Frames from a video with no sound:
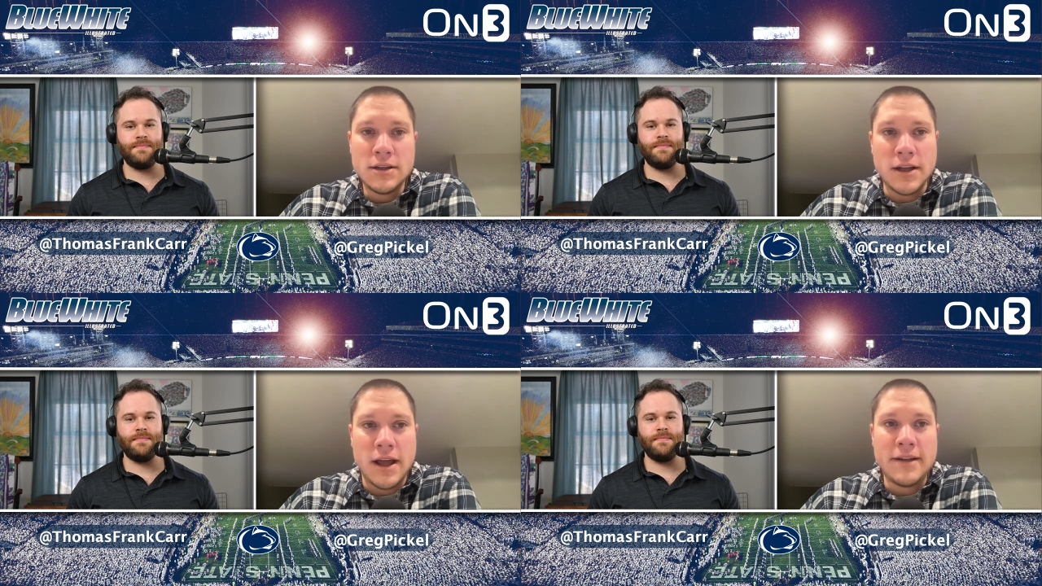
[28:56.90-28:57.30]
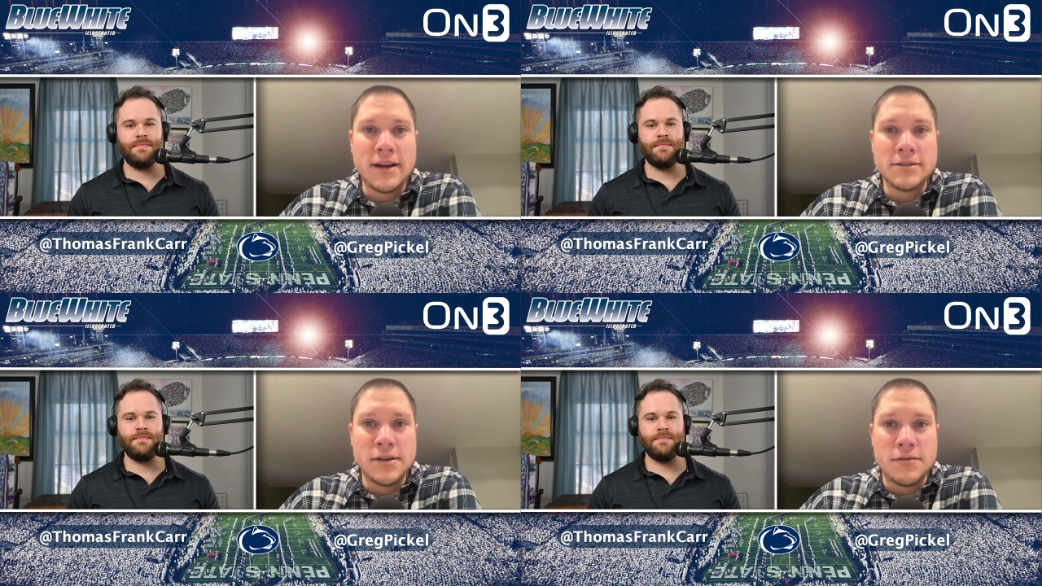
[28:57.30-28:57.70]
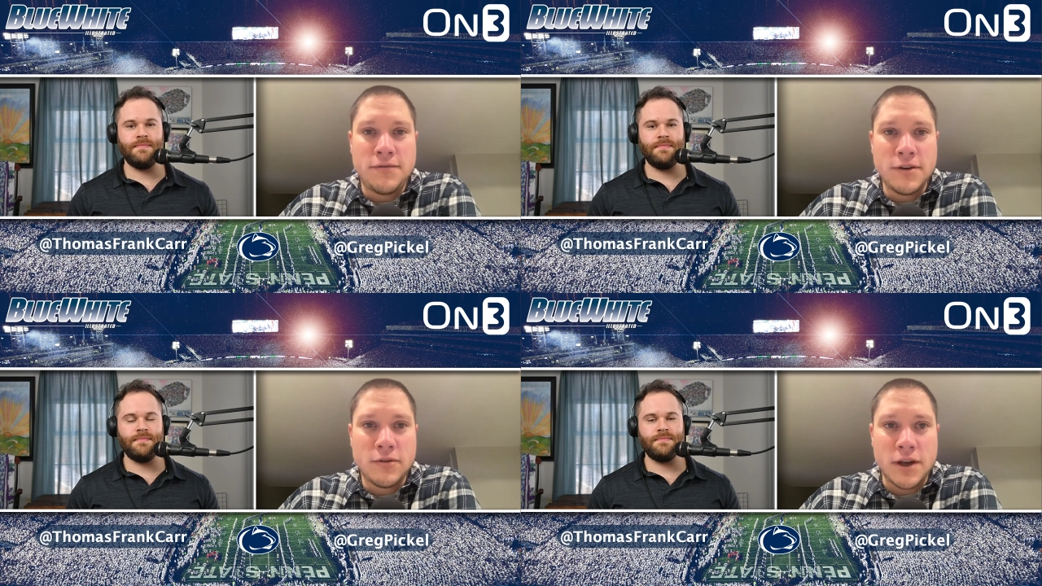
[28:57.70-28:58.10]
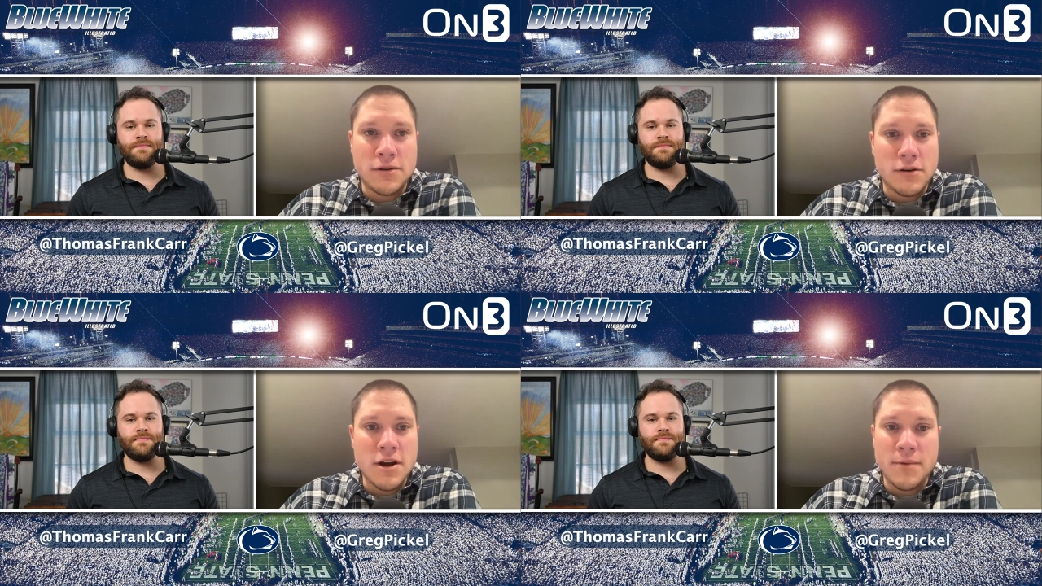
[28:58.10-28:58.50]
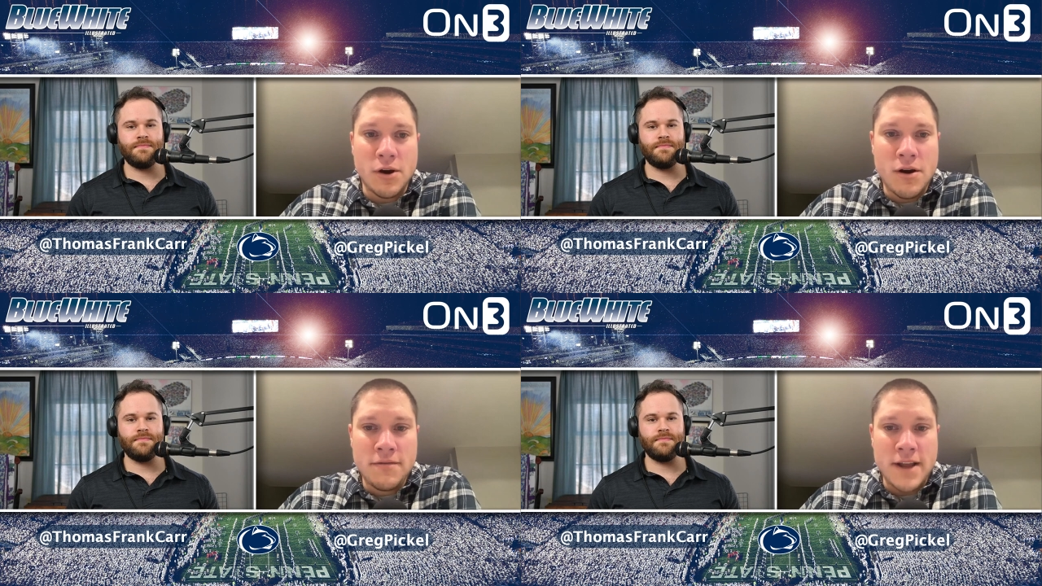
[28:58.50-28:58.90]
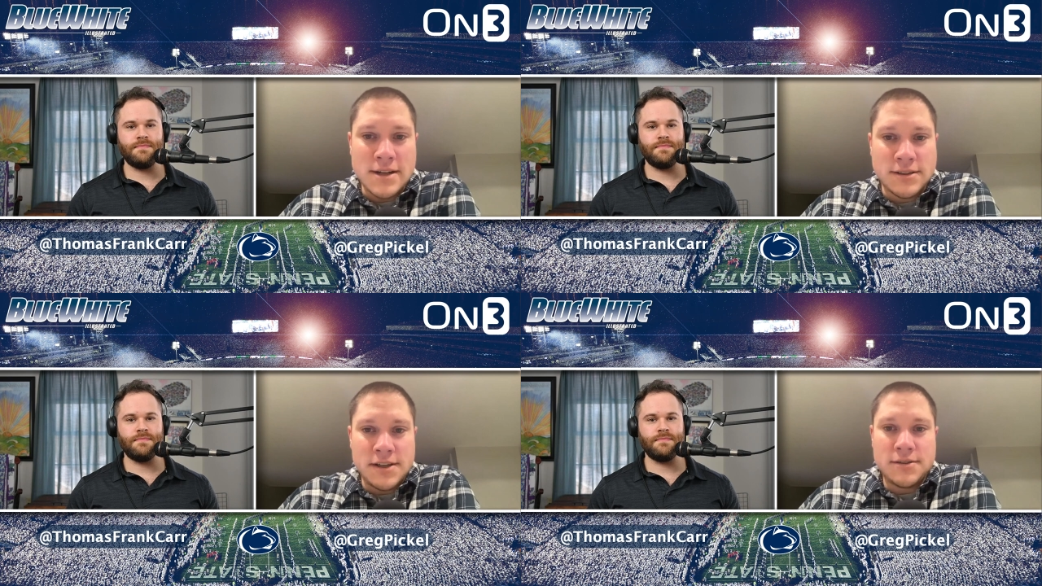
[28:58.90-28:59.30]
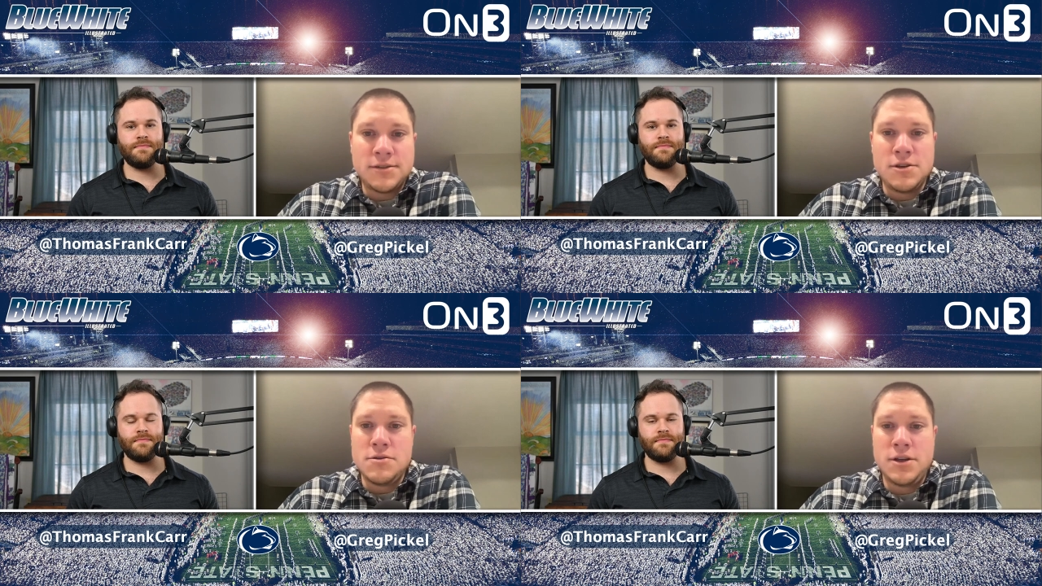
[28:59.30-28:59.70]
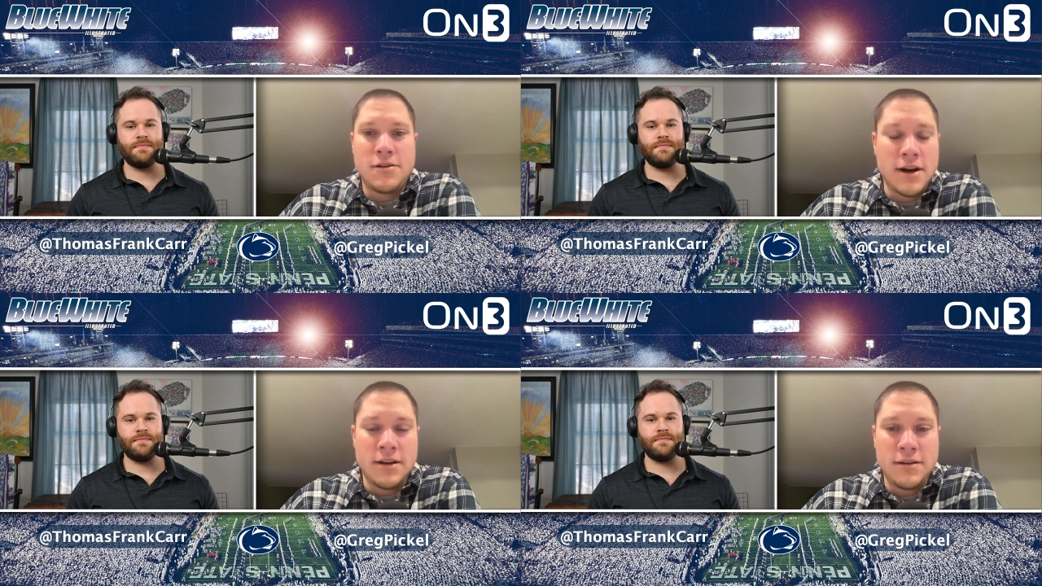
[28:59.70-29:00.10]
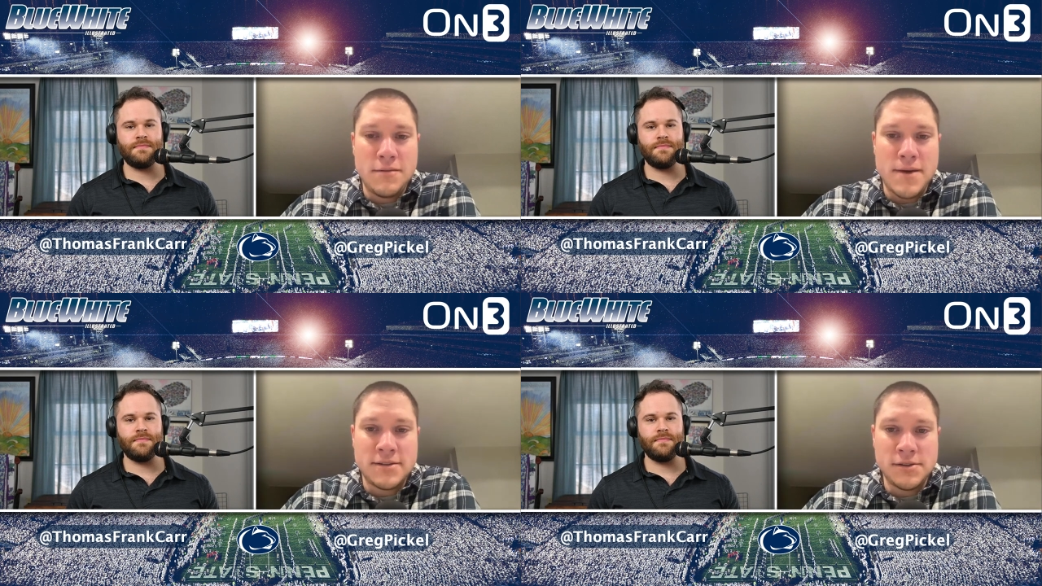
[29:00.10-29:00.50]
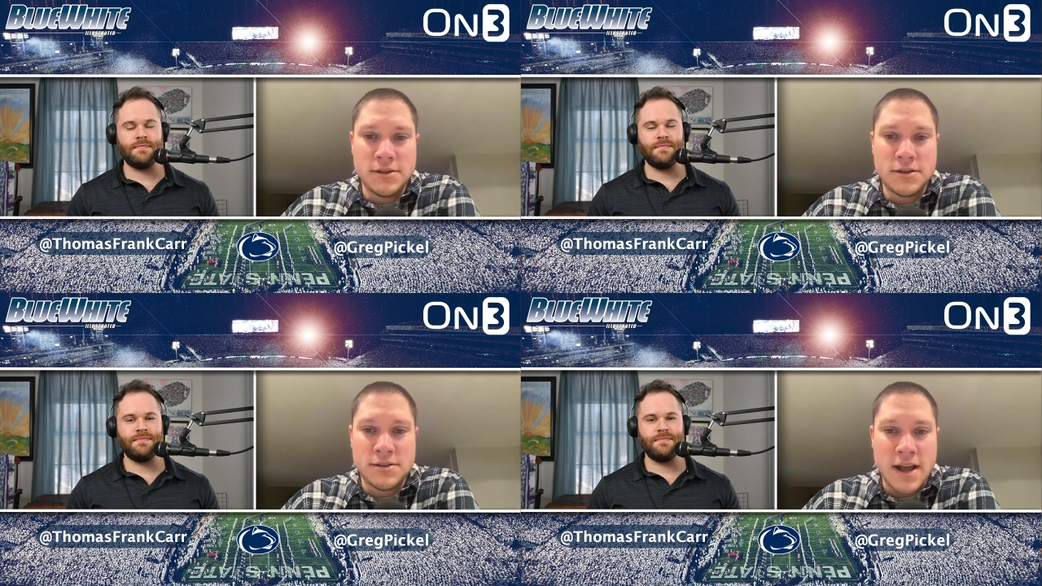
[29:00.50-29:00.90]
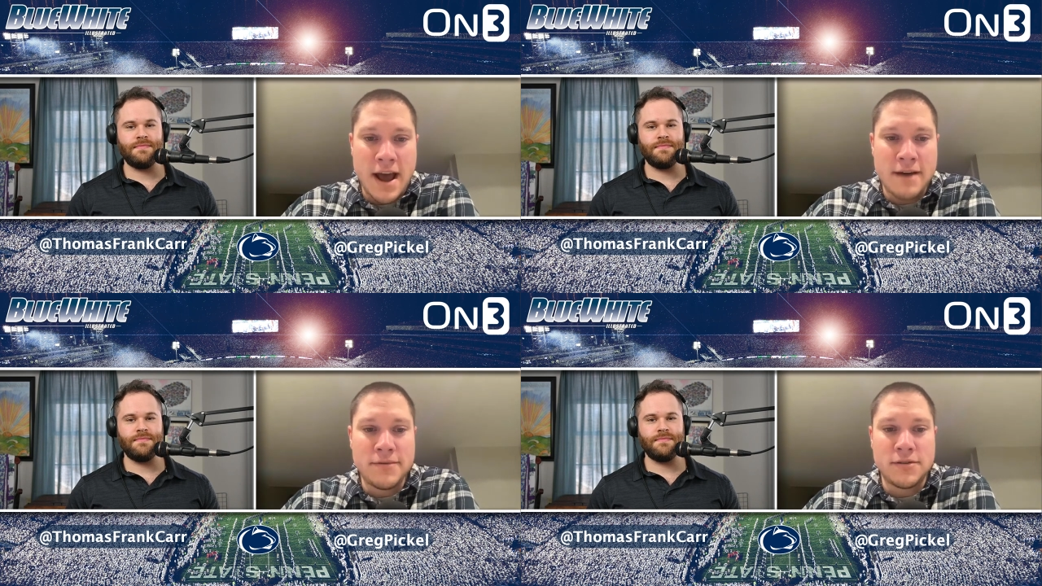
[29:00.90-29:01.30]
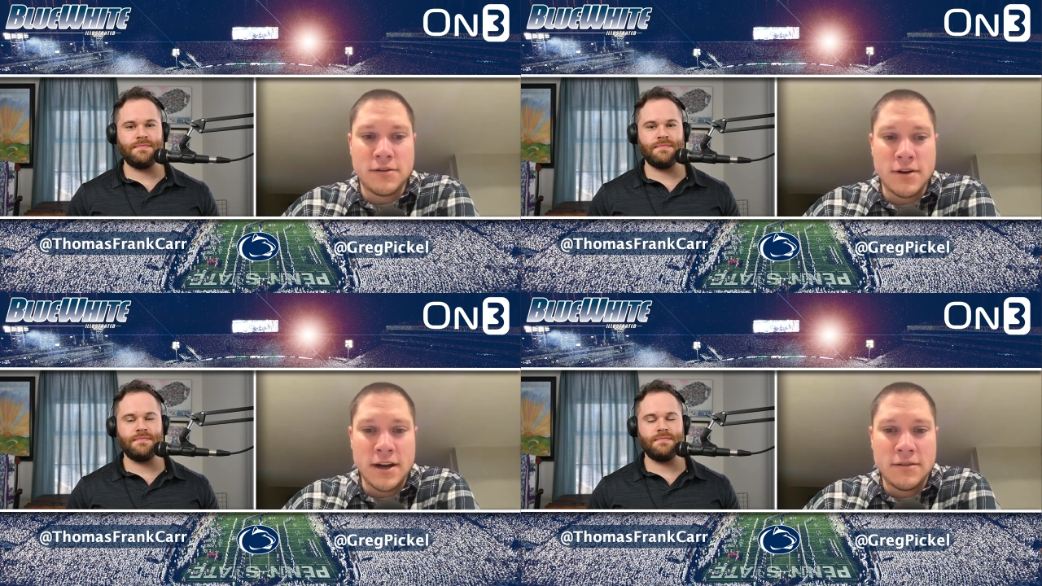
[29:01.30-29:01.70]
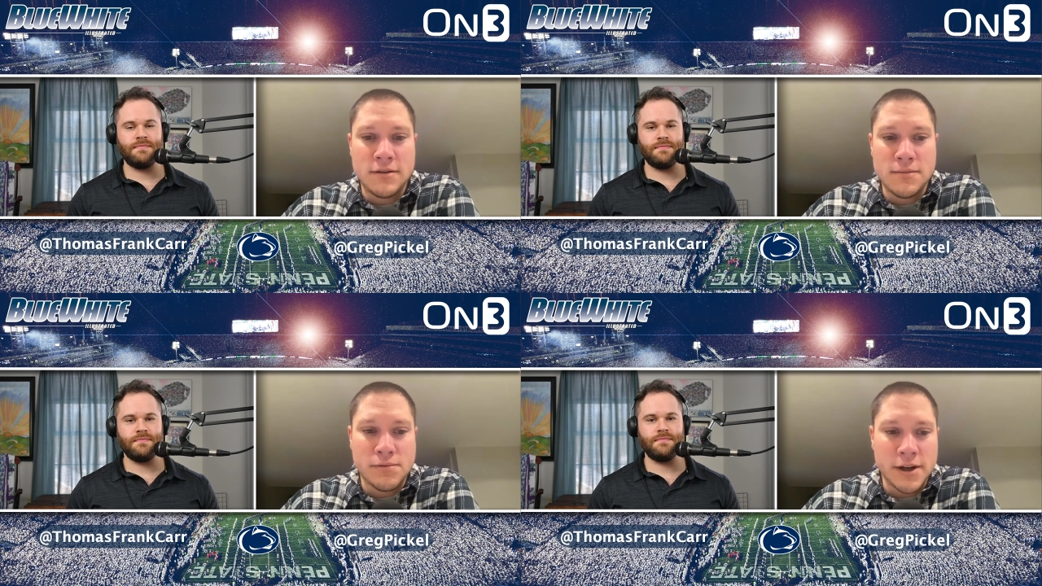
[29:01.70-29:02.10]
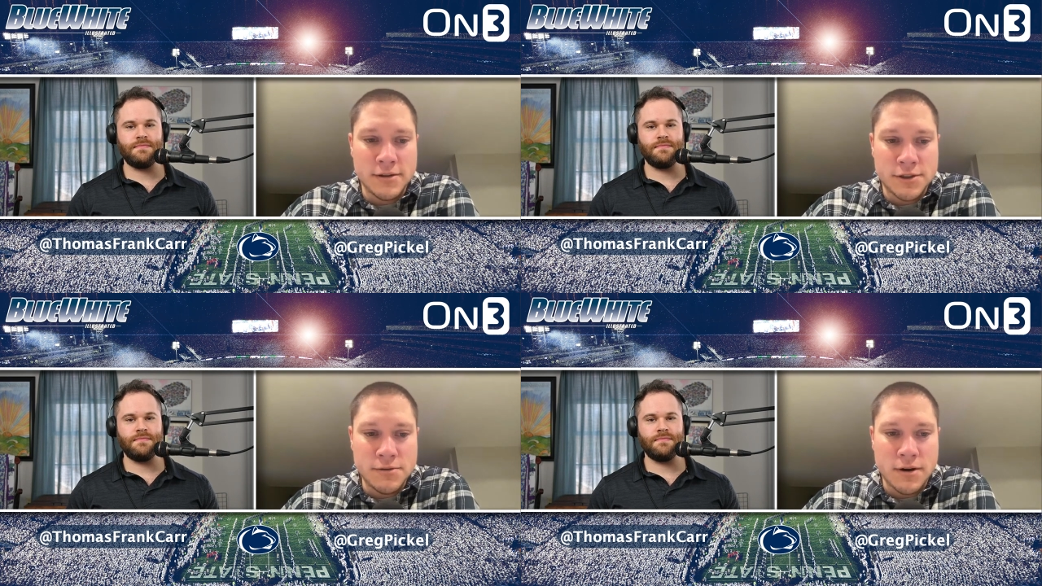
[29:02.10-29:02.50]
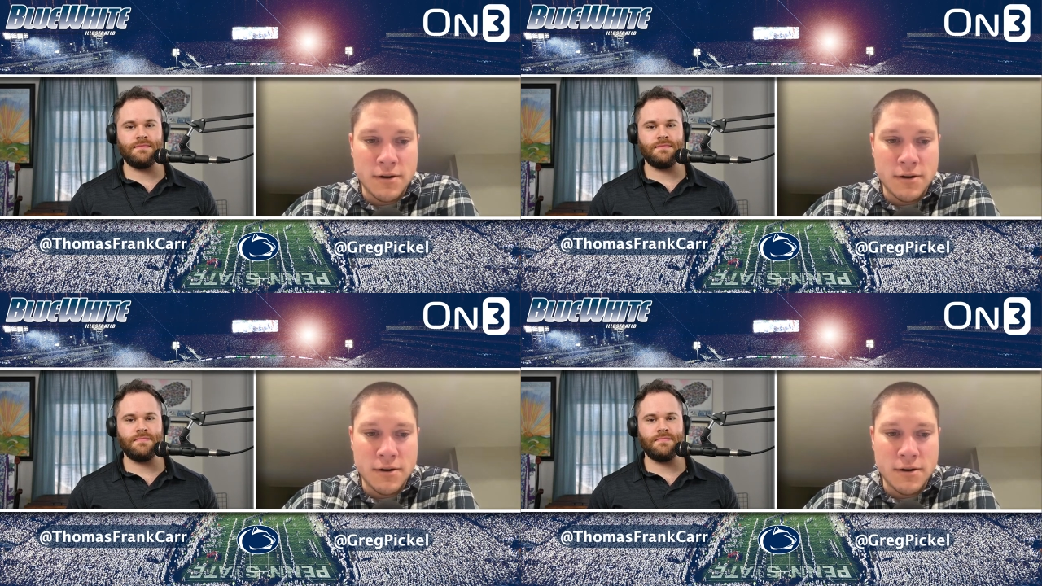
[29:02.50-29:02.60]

Speaker 1: it doesn't feel like they're coming off that season. So it's a credit to the message of the staff. It's credit to the players who are